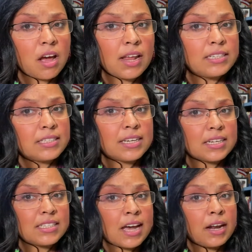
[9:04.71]
I just get
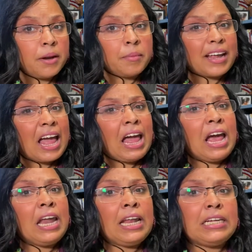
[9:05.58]
excited. I'm like,
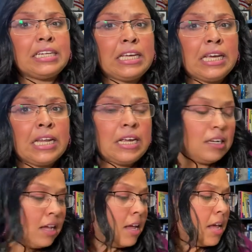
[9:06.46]
I need to get it,
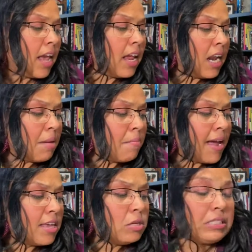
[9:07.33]
and I
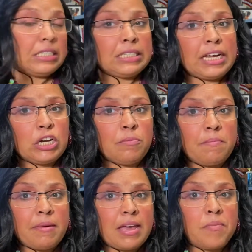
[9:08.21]
might use it later,
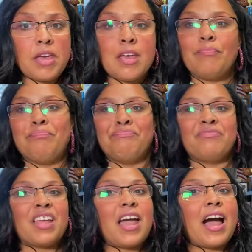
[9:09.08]
maybe.
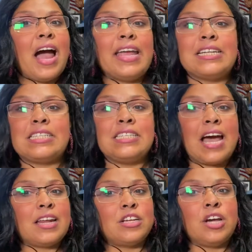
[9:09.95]
It's
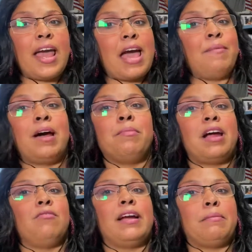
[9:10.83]
not a good habit. I'm
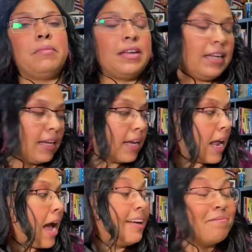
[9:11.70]
not recommending it.
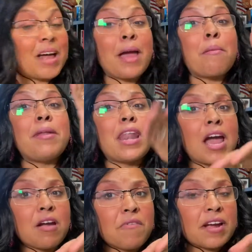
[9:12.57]
I am
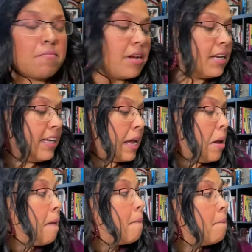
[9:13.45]
not recommending it,
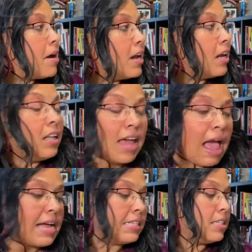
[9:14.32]
but
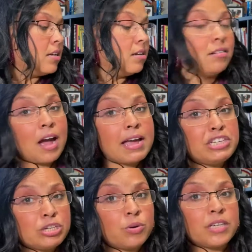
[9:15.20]
alas, I
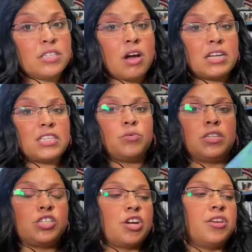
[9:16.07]
do it. So I just want
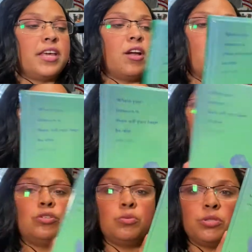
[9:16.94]
to show you, they go up
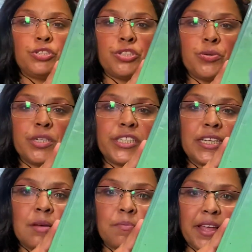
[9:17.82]
to stewardship.